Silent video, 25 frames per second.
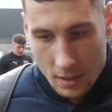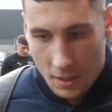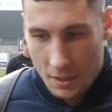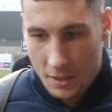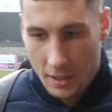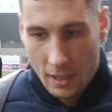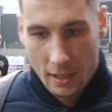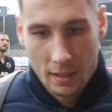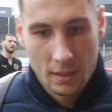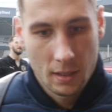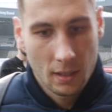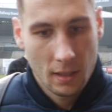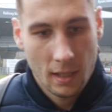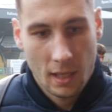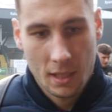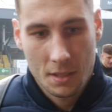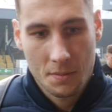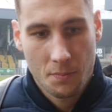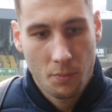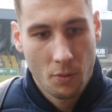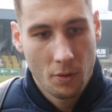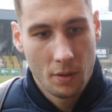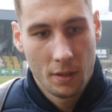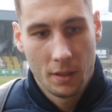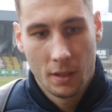yeah, the lads
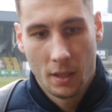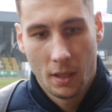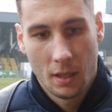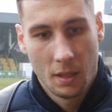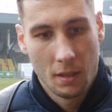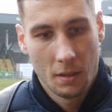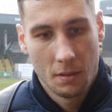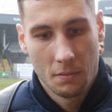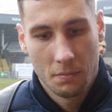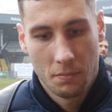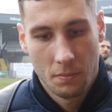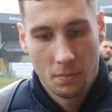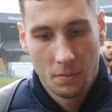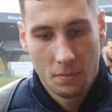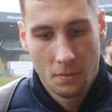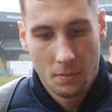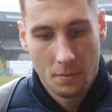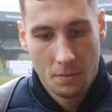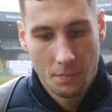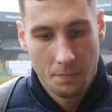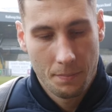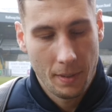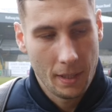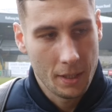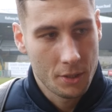put in a
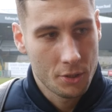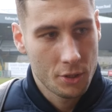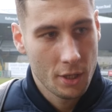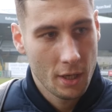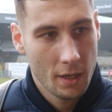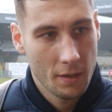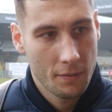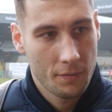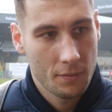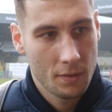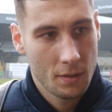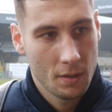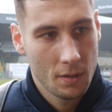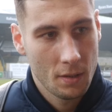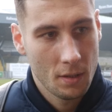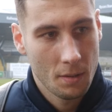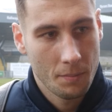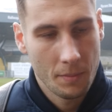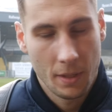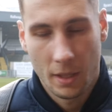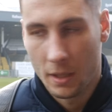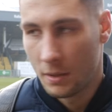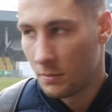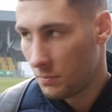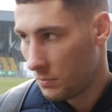big shift. I
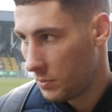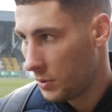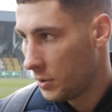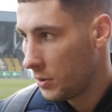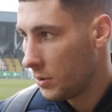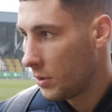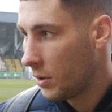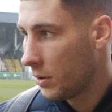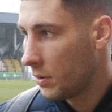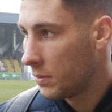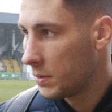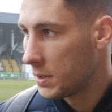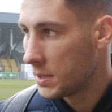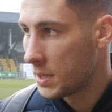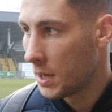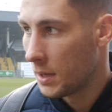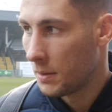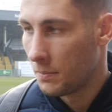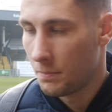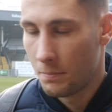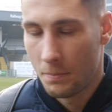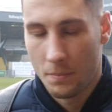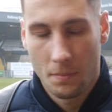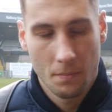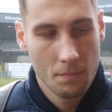mean, you know, it's a
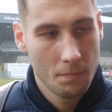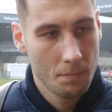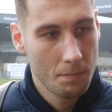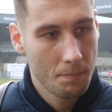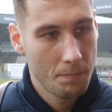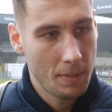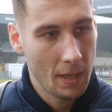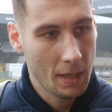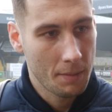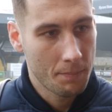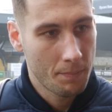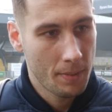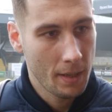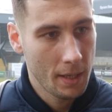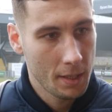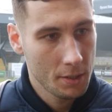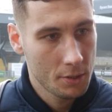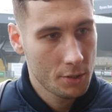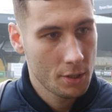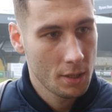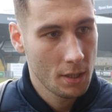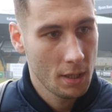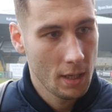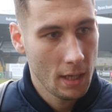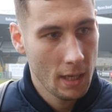big
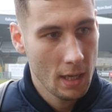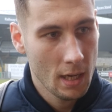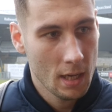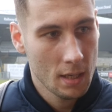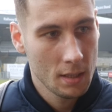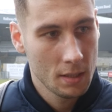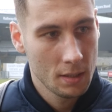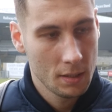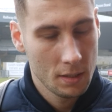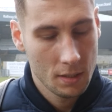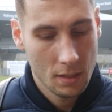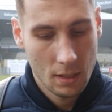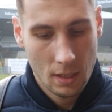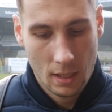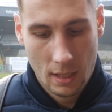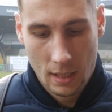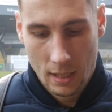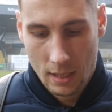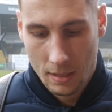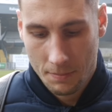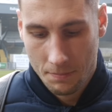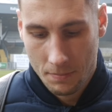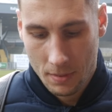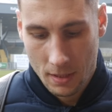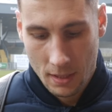pitch here.
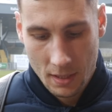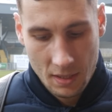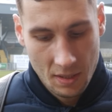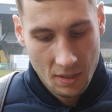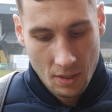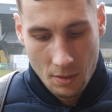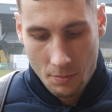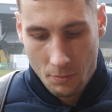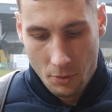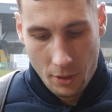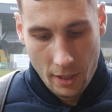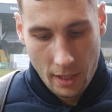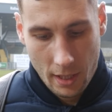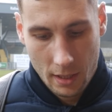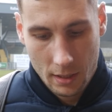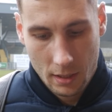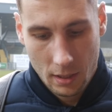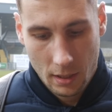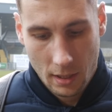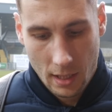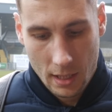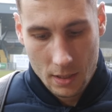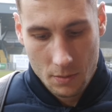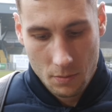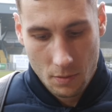Um, but yeah, the
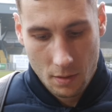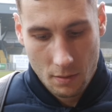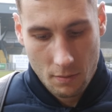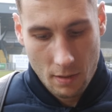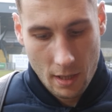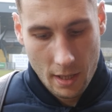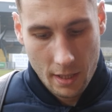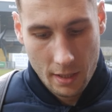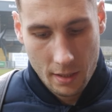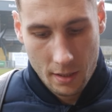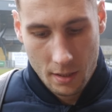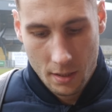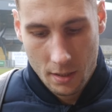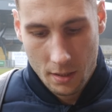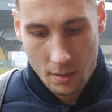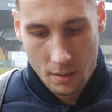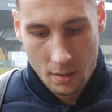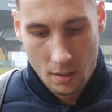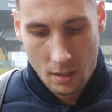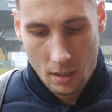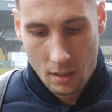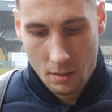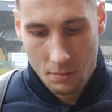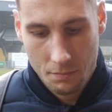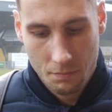lads were great.
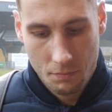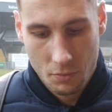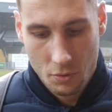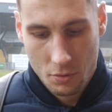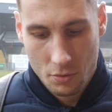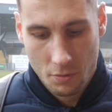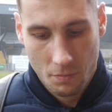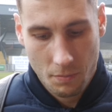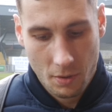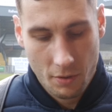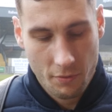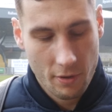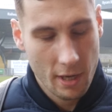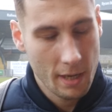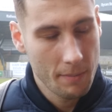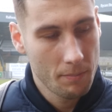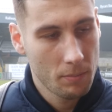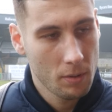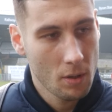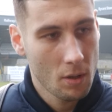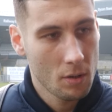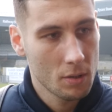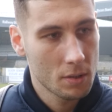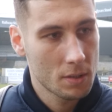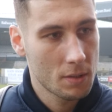Uh, some great
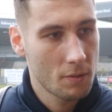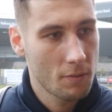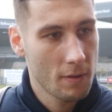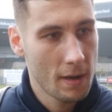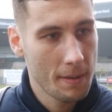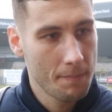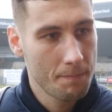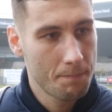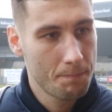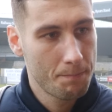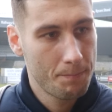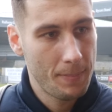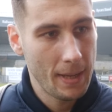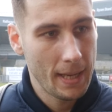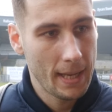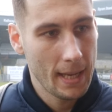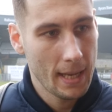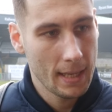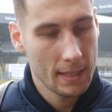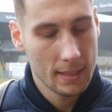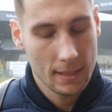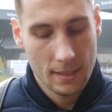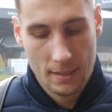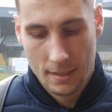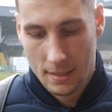blocks, great big
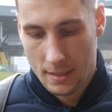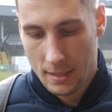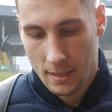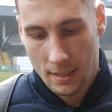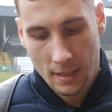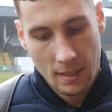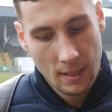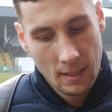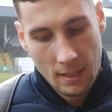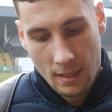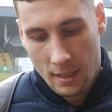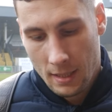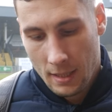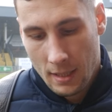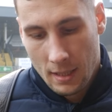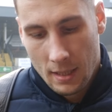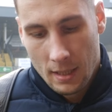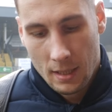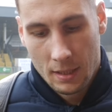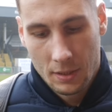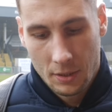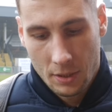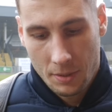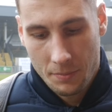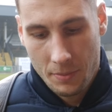headers.
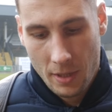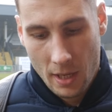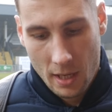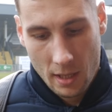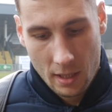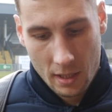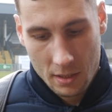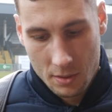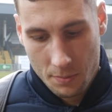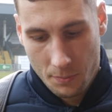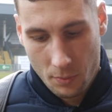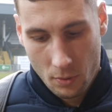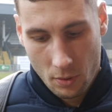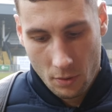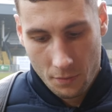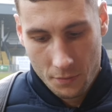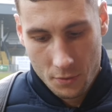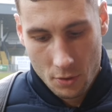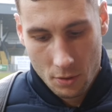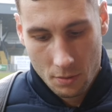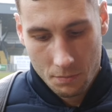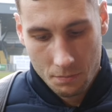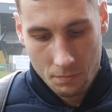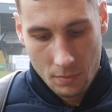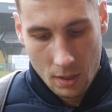And um, yeah, I had to pull off
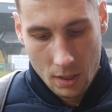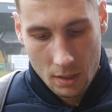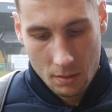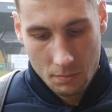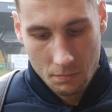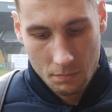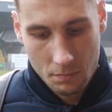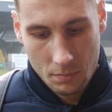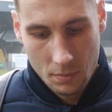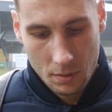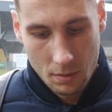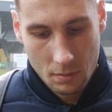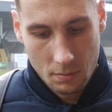some um,